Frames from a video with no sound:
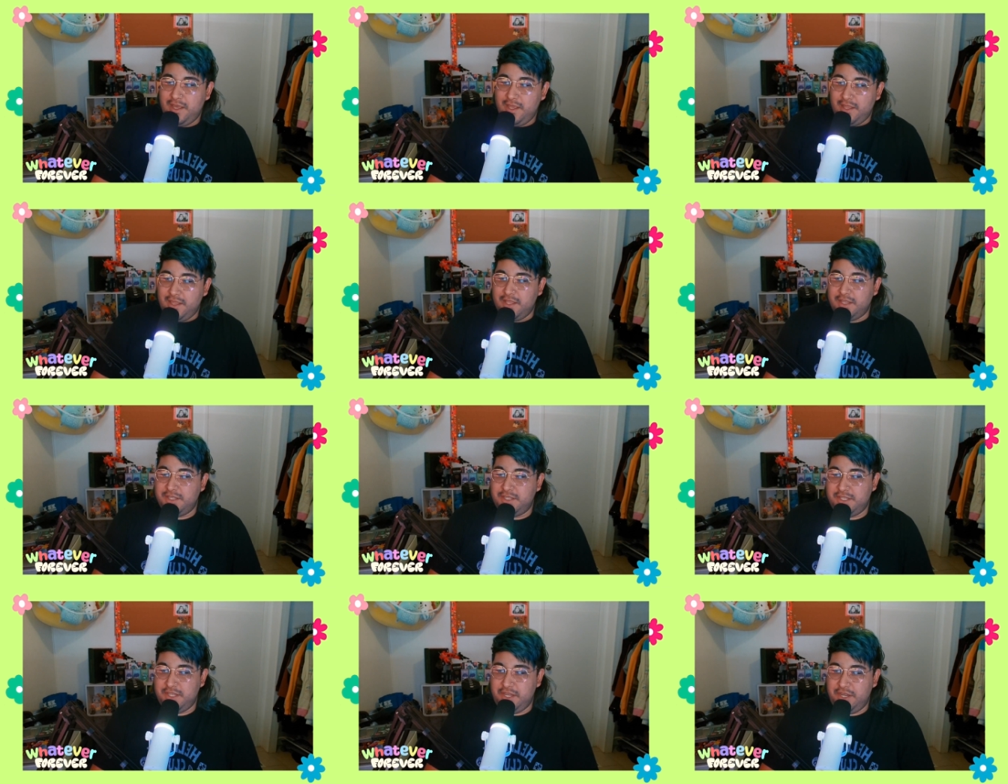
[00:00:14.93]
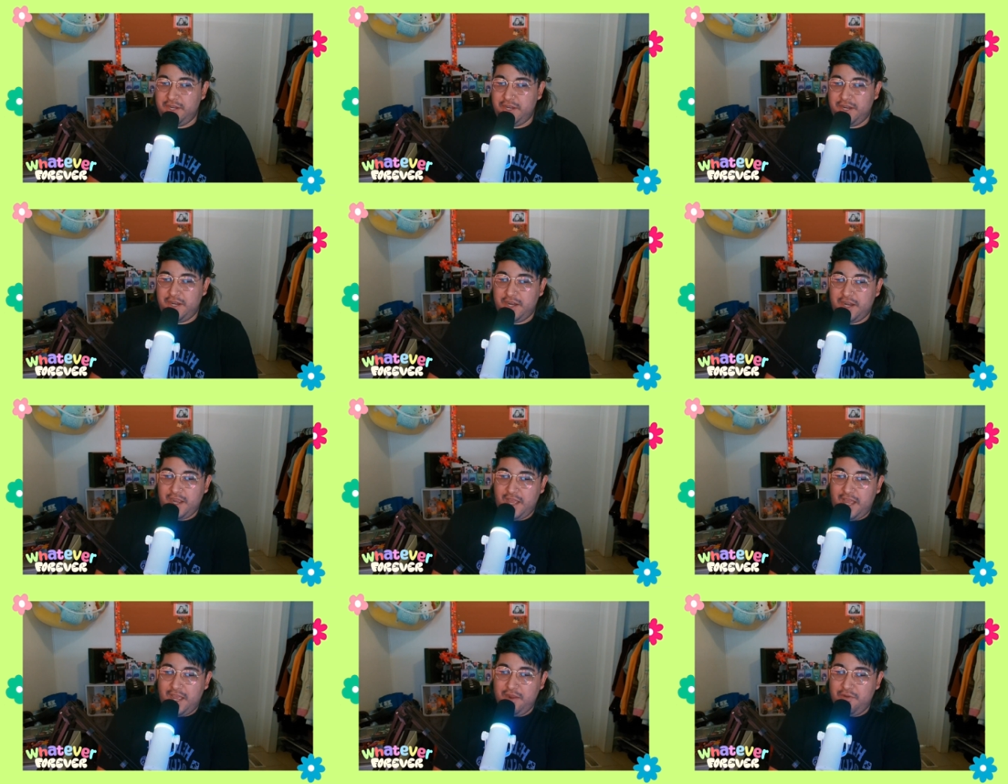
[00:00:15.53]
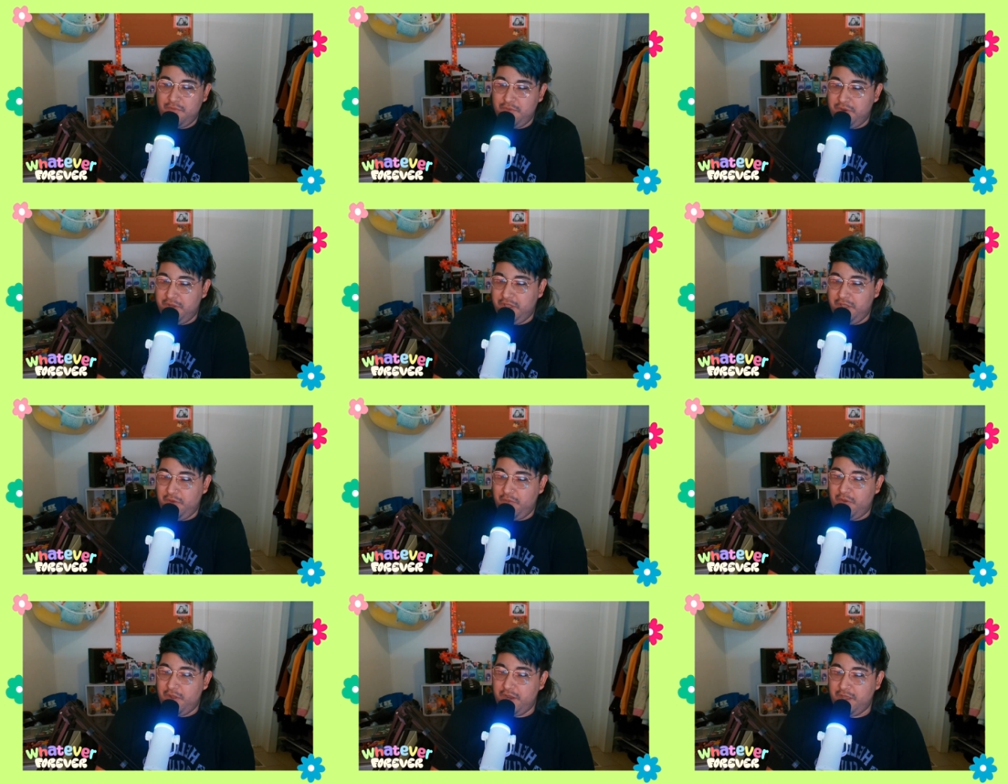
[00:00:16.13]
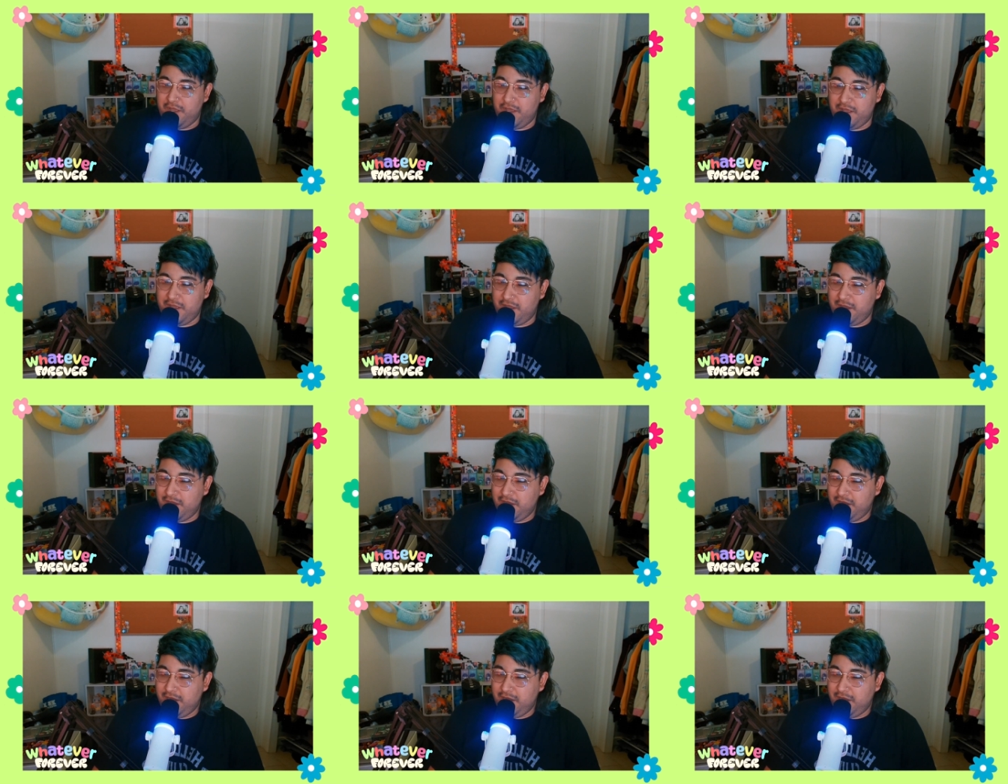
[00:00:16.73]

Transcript: this year i really want to